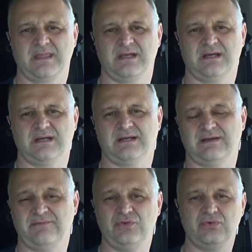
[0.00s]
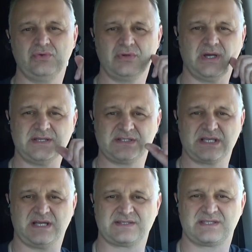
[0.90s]
A few of you guys
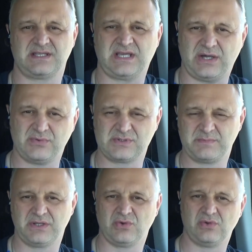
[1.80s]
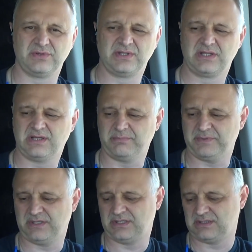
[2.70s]
asking how it's been holding up,
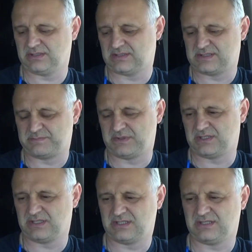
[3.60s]
and it's been